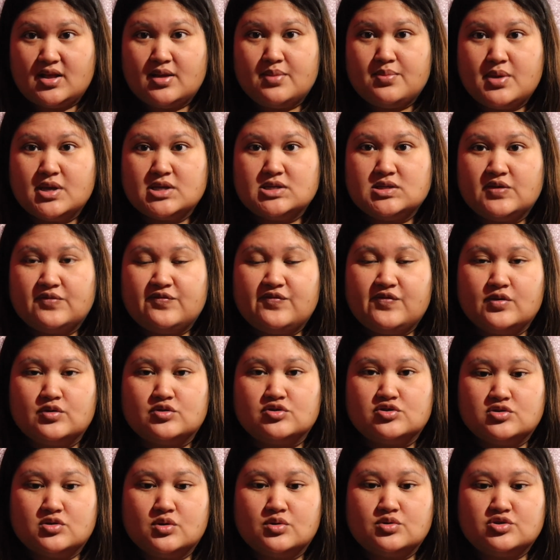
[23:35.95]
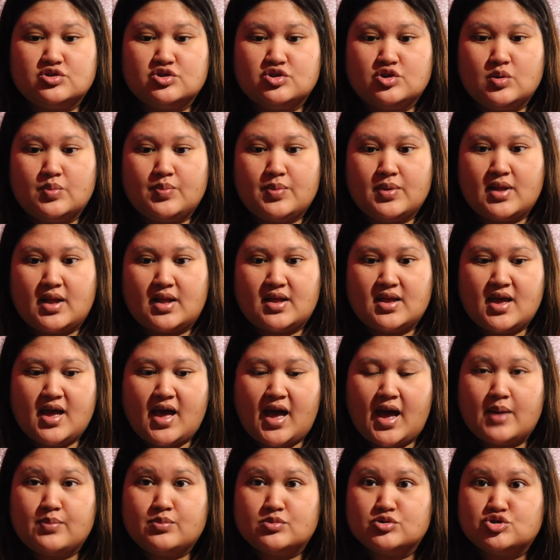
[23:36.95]
It makes me feel so stupid that, yeah,
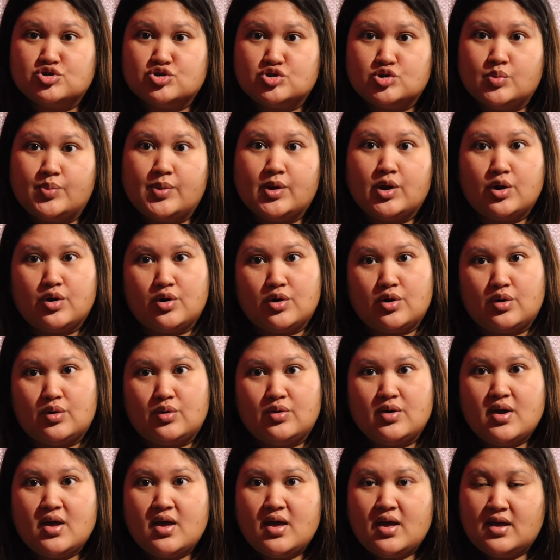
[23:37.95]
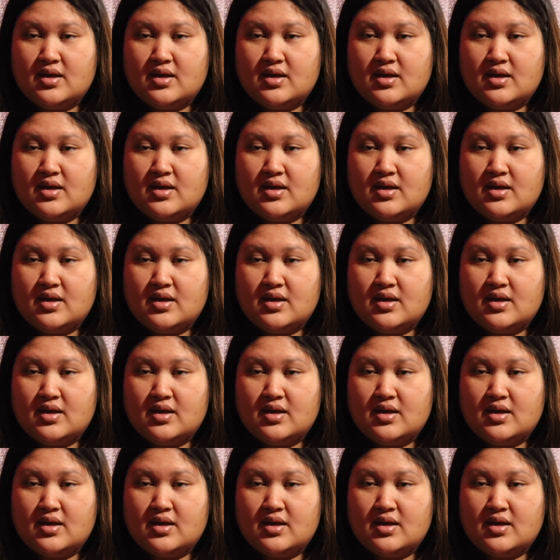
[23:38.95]
I'm a stupid girl